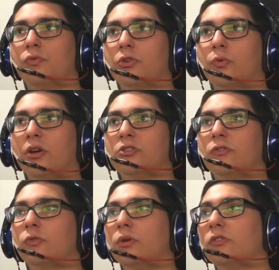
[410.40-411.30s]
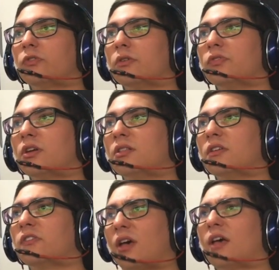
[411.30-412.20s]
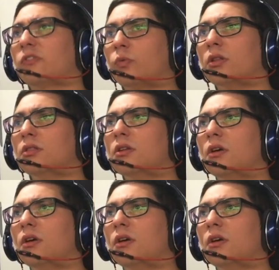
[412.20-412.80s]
configuration screen. So I think this has one.